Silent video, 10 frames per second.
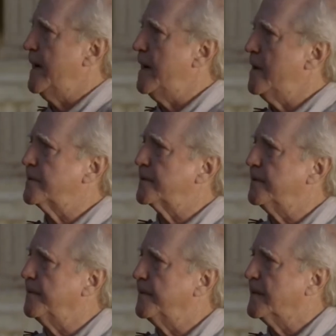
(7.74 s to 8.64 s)
and
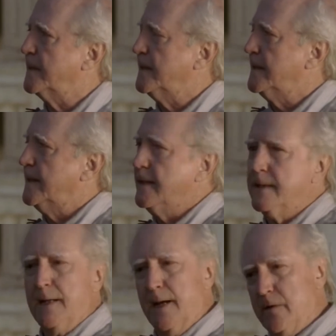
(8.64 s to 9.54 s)
leave, once
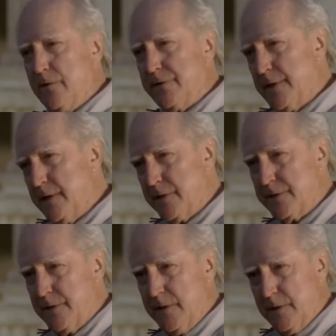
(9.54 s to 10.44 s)
Carl is well and
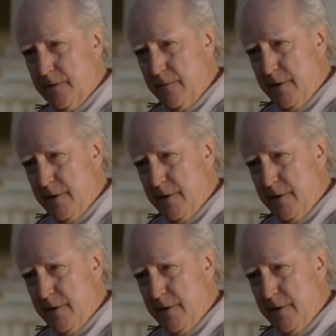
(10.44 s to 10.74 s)
Sophia is